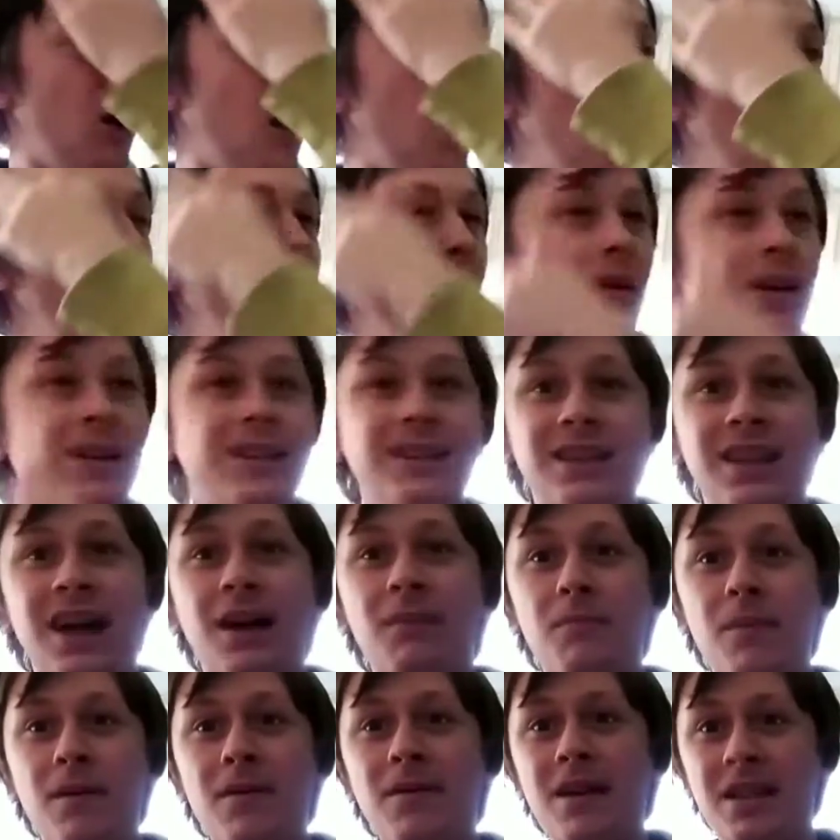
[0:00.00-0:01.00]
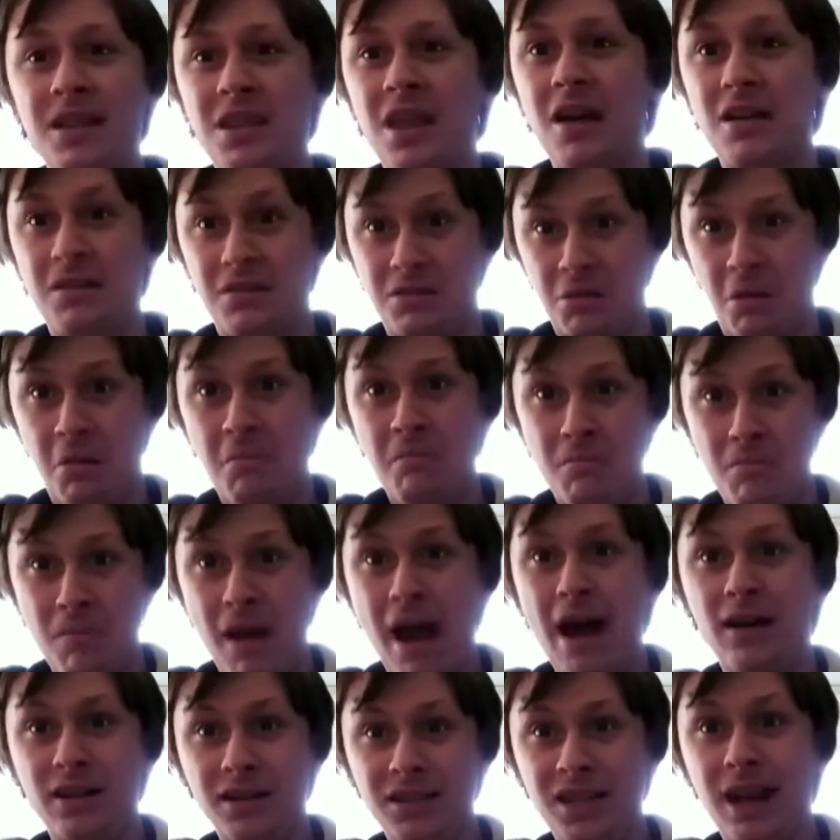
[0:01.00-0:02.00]
Oh, and the
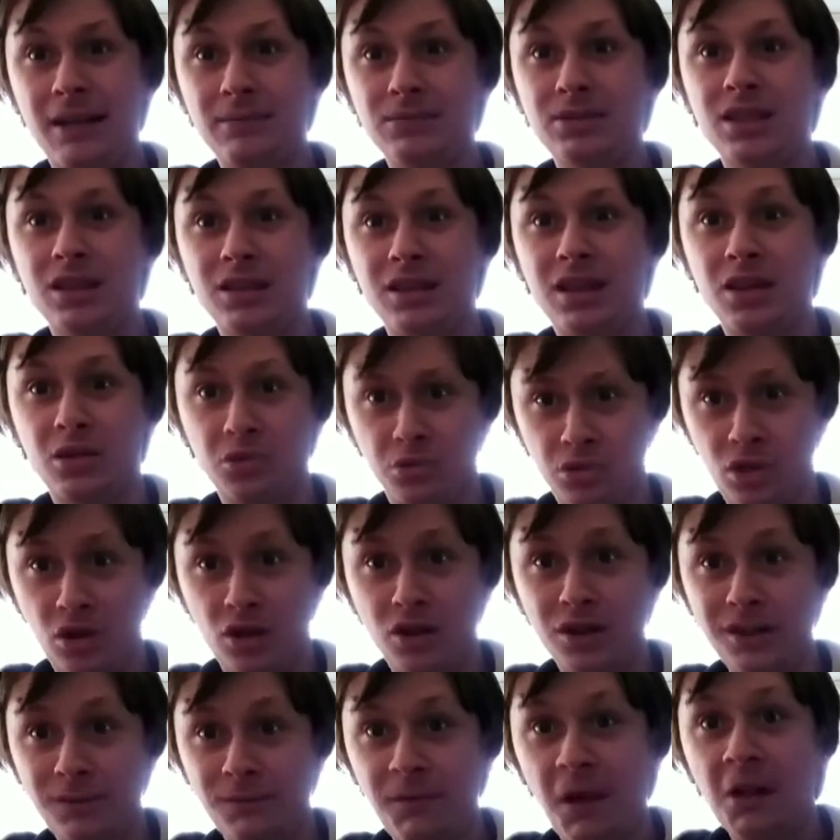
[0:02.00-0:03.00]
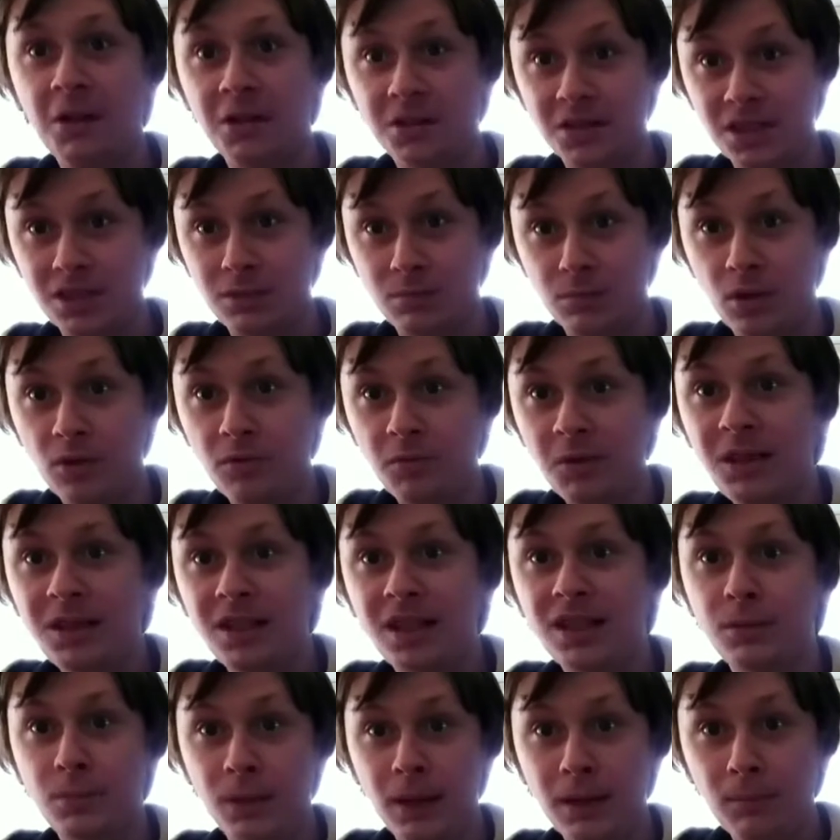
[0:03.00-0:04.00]
amount of times that those girls fell in this movie,
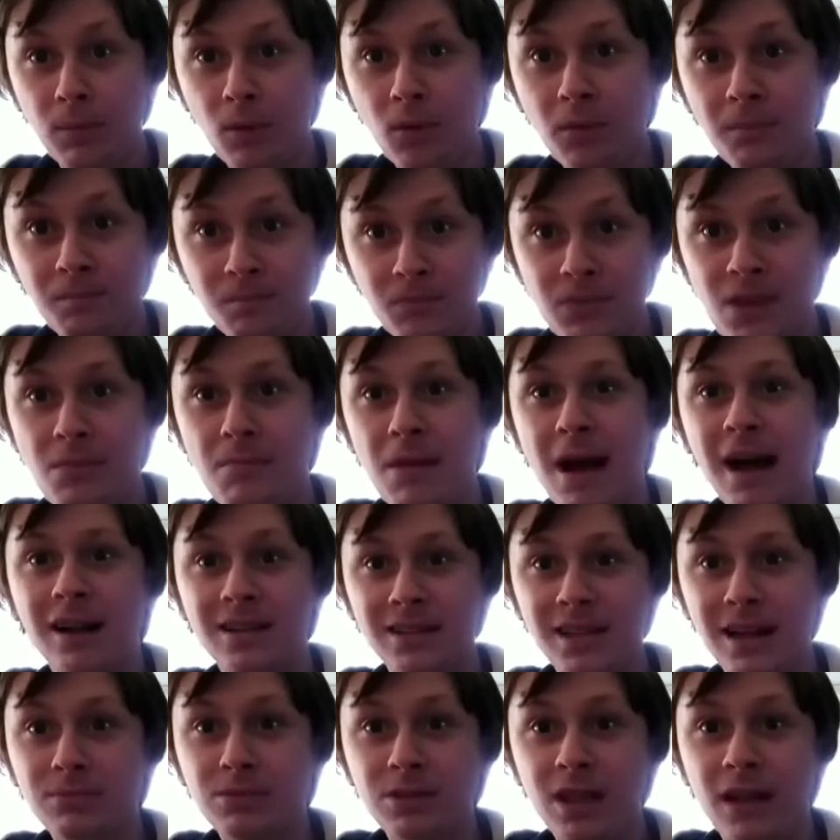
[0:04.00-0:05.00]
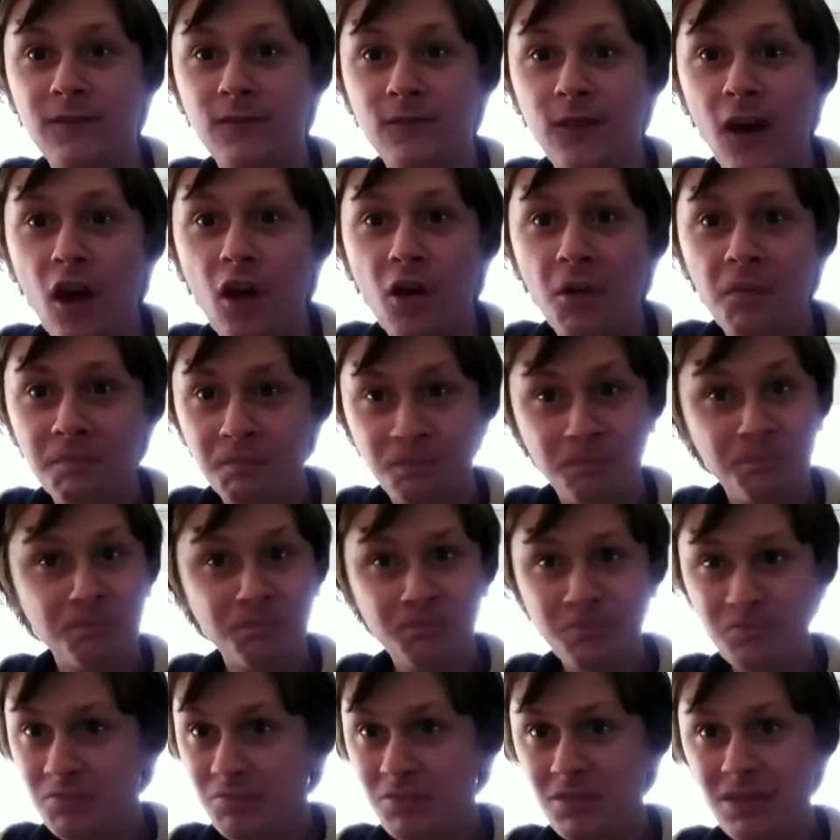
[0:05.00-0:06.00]
these people, the amount of times they fell,
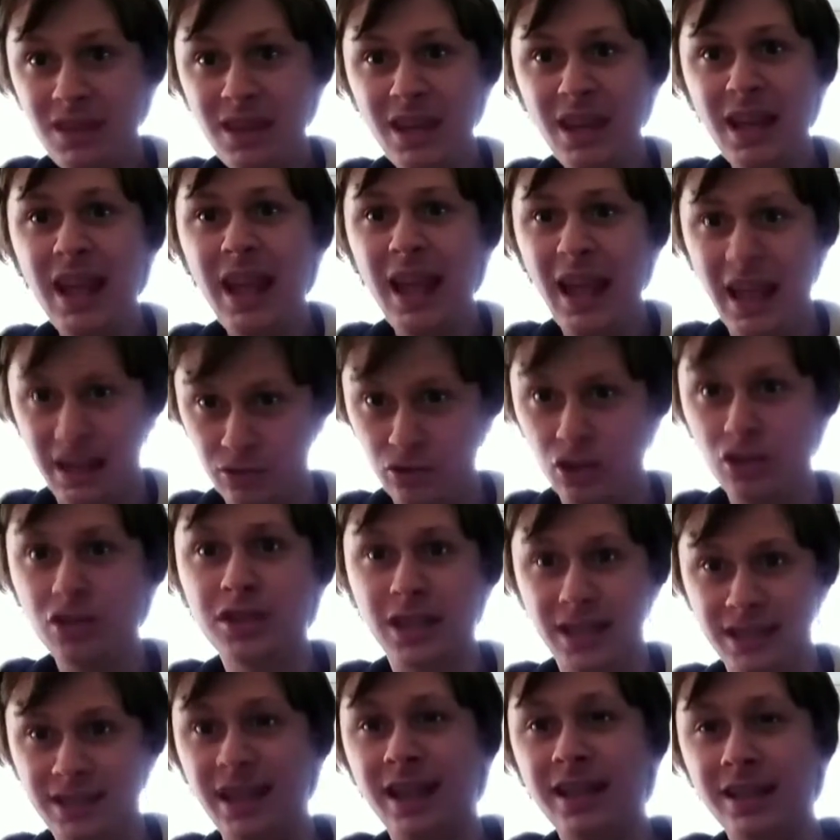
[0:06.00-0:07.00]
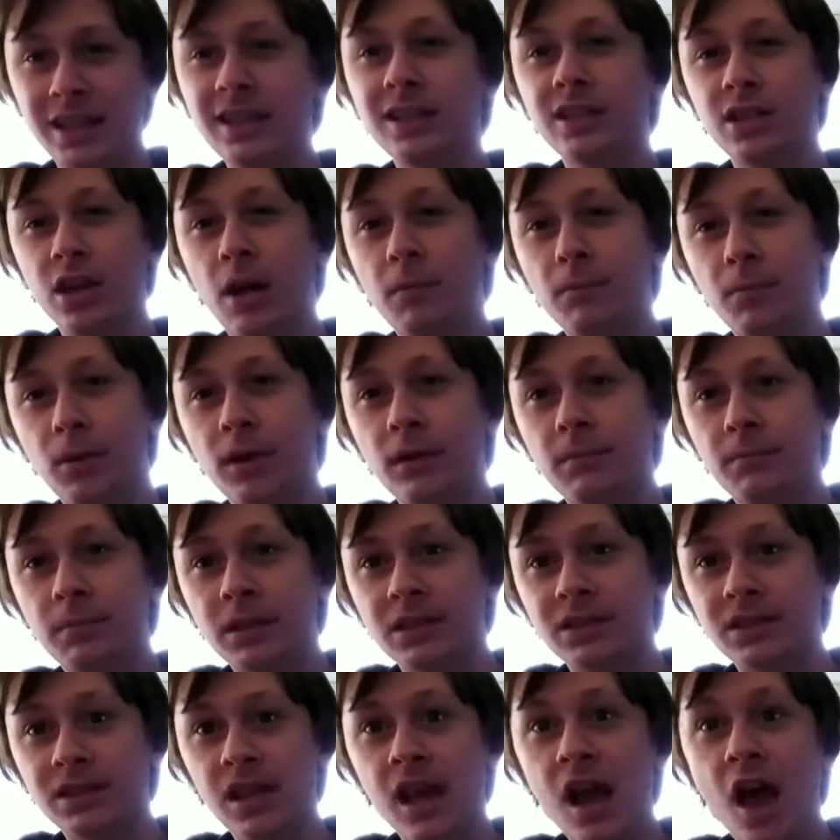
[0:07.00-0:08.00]
it looked like they did it on
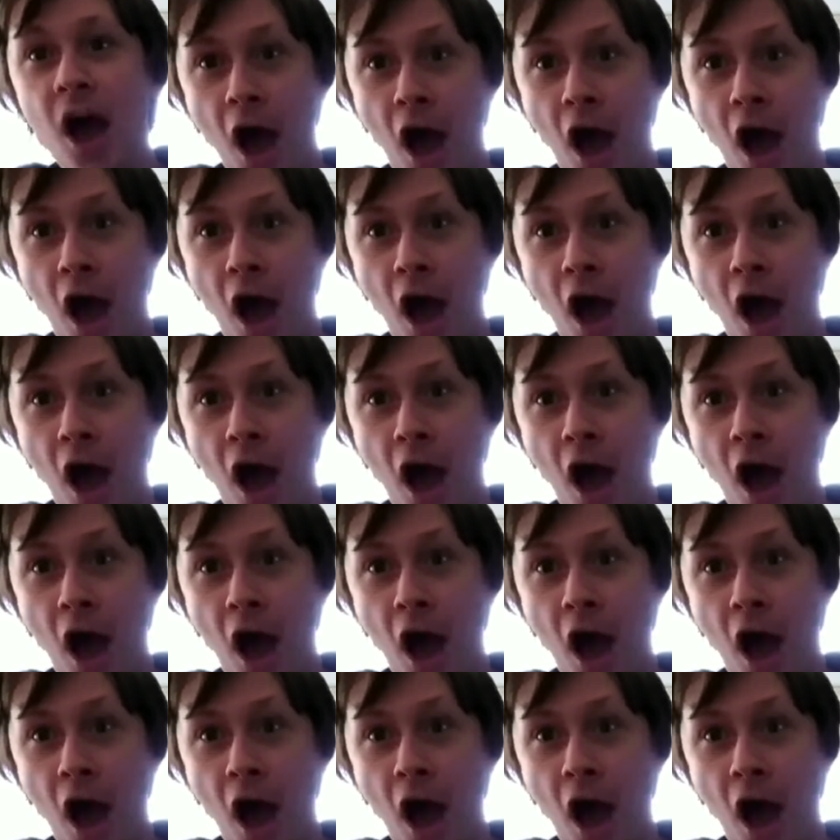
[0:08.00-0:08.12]
purpose.